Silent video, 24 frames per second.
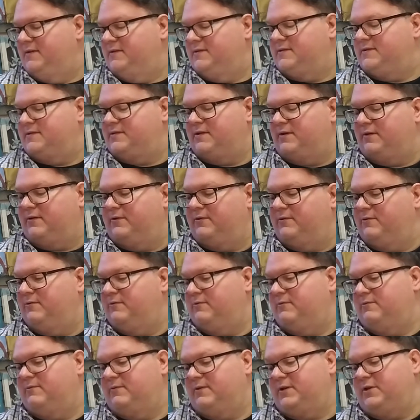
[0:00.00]

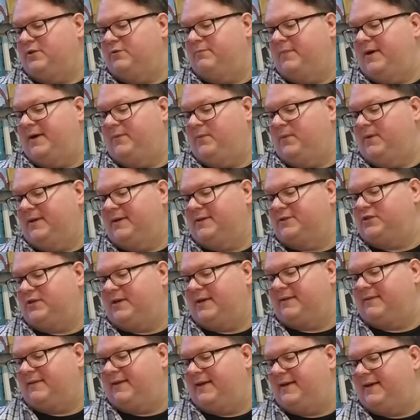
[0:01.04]
so you might want to
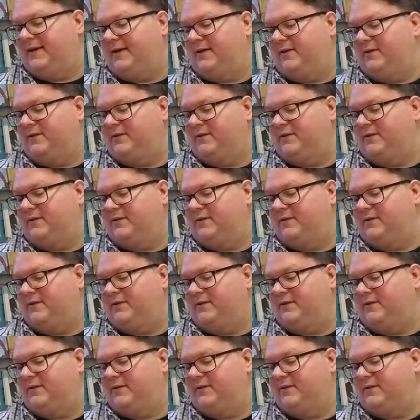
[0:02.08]
check that out.